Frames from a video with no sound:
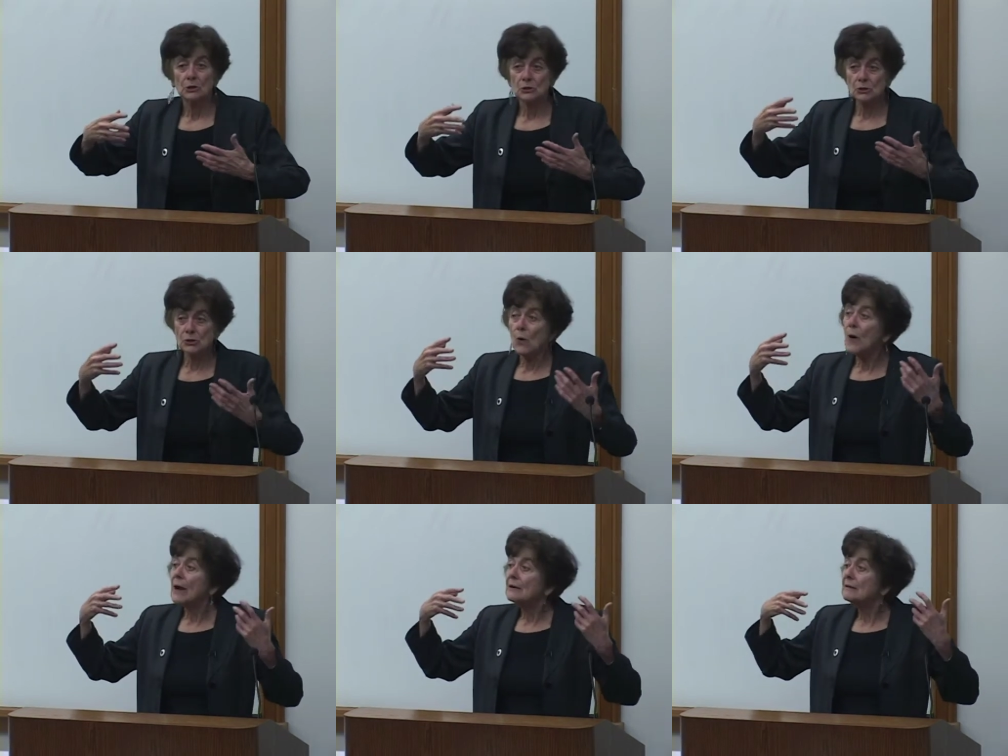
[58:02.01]

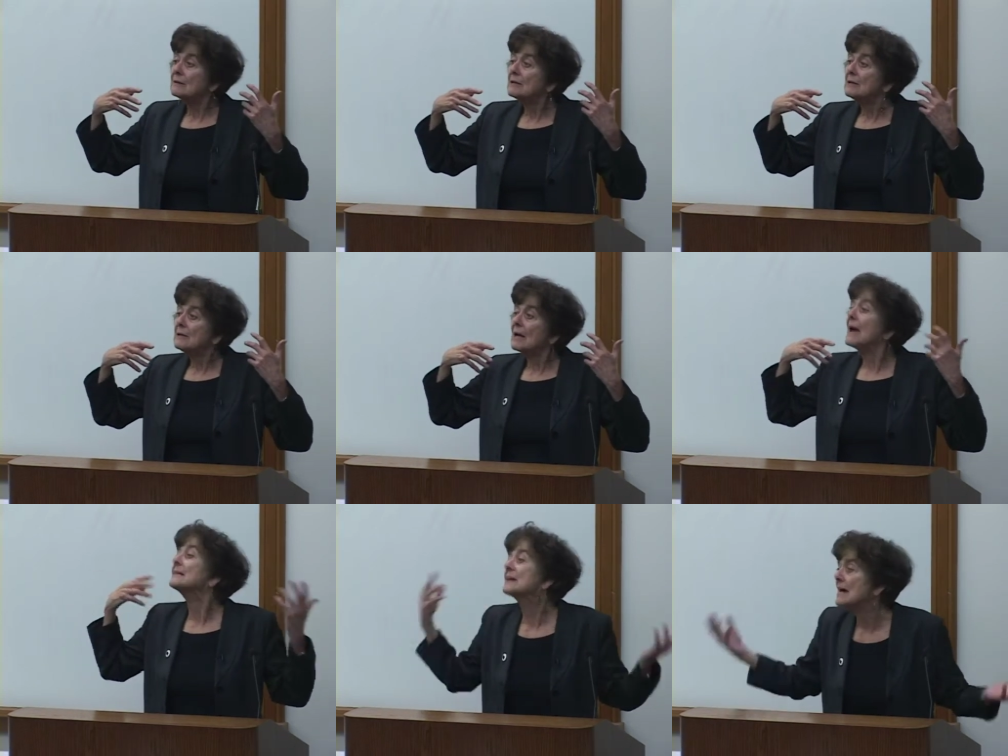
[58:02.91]
join the
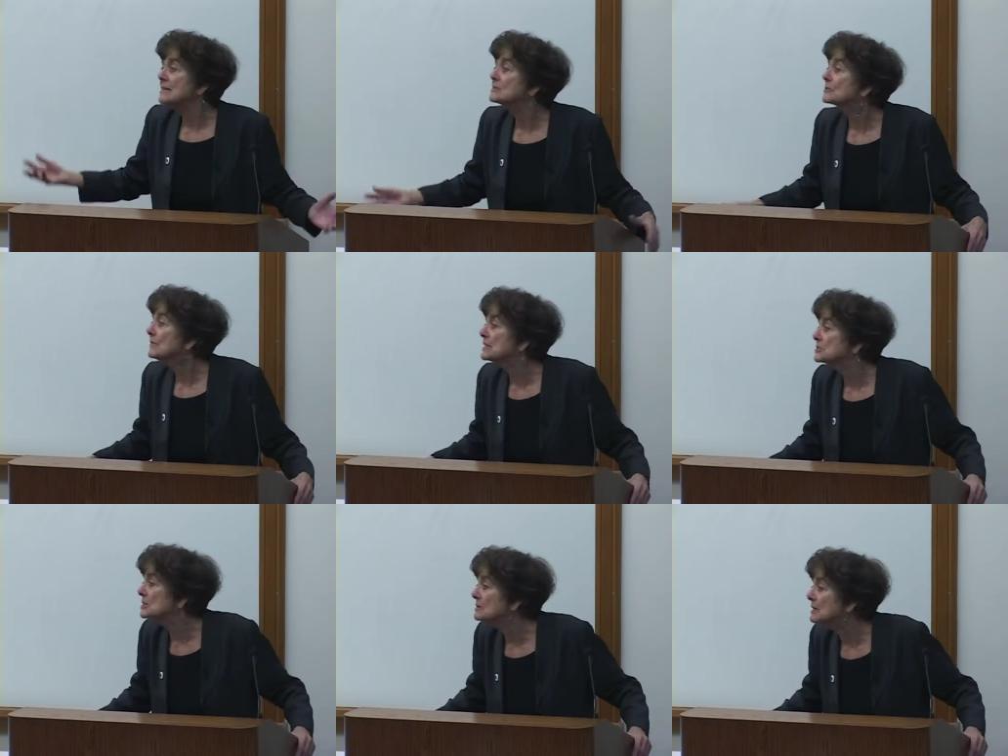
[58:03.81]
anti
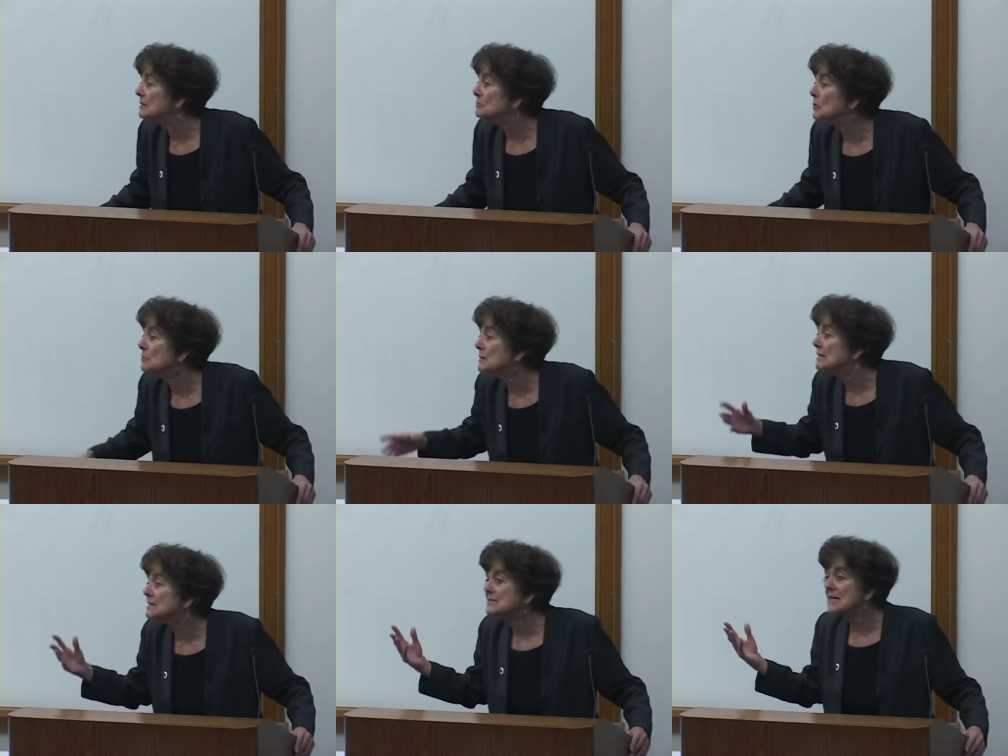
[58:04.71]
intervention movement
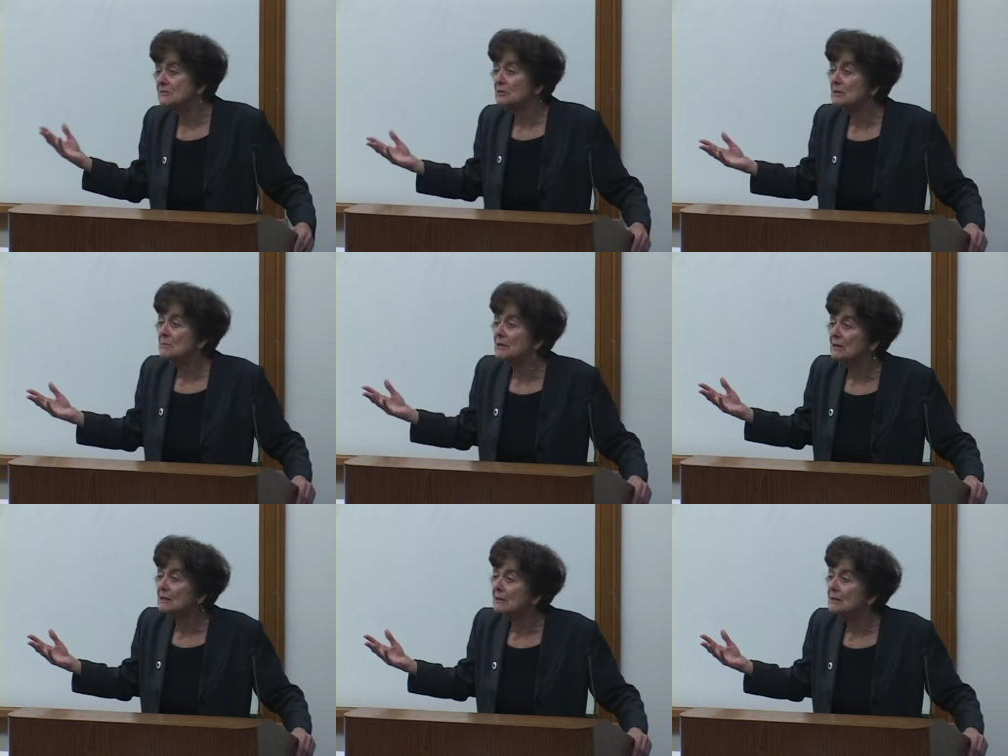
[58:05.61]
in Central
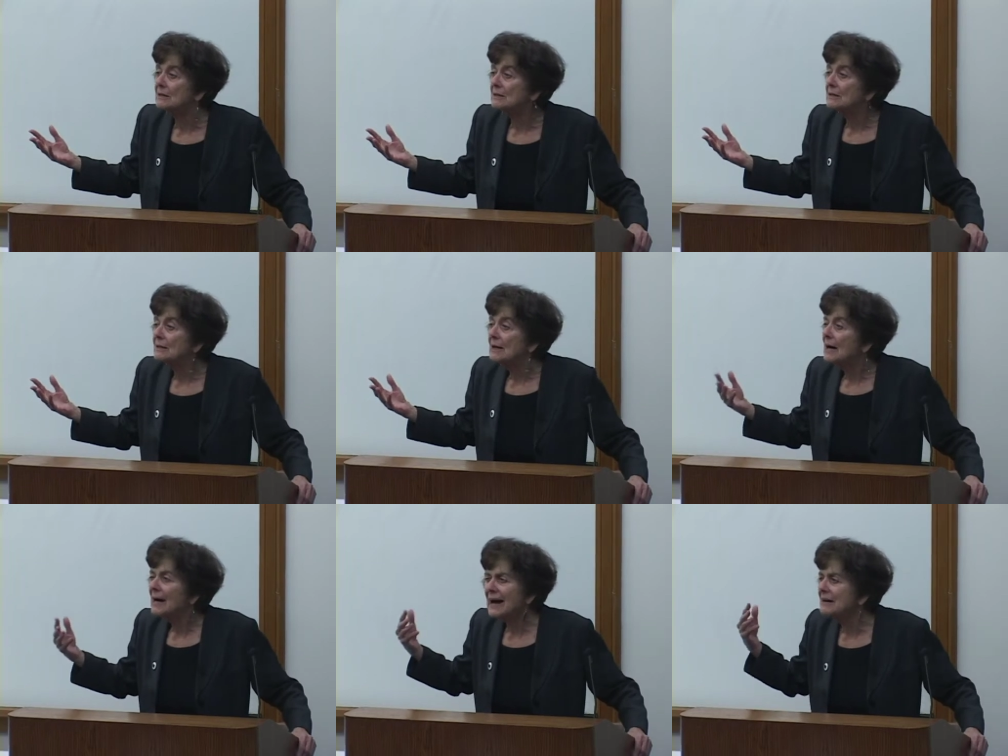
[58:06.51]
America?
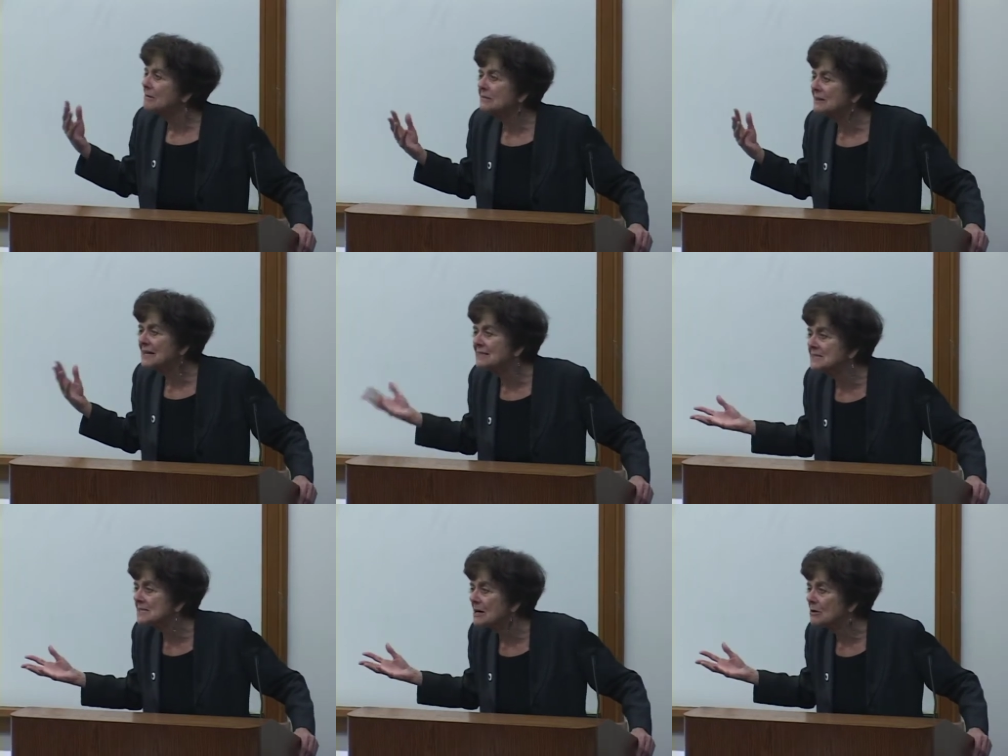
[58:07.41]
I don't think
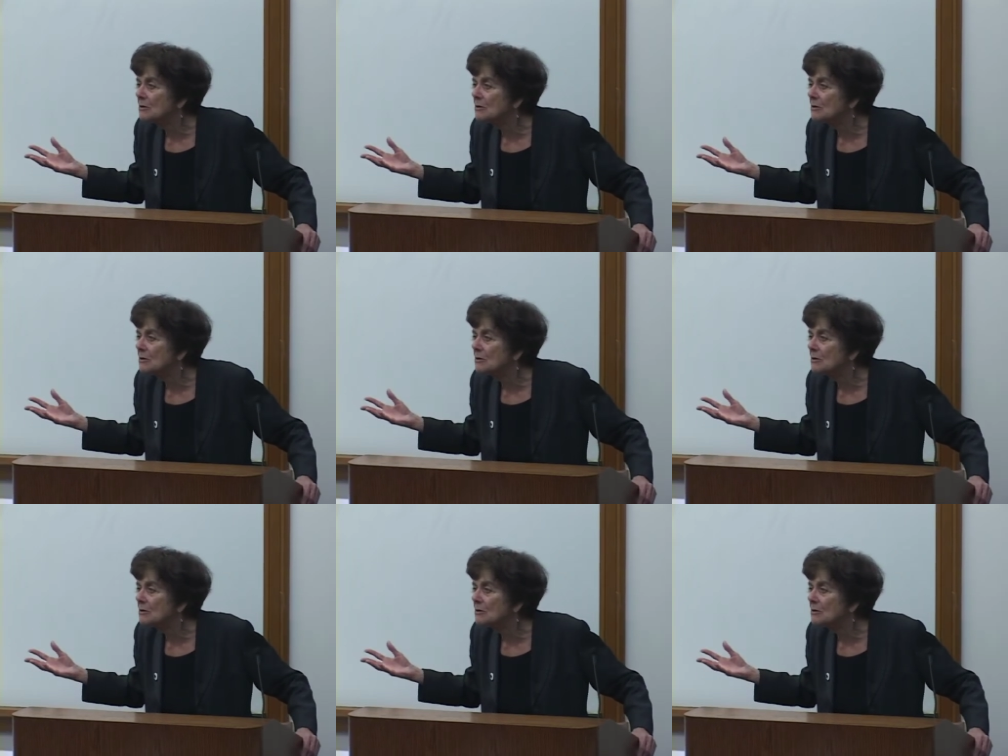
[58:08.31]
so.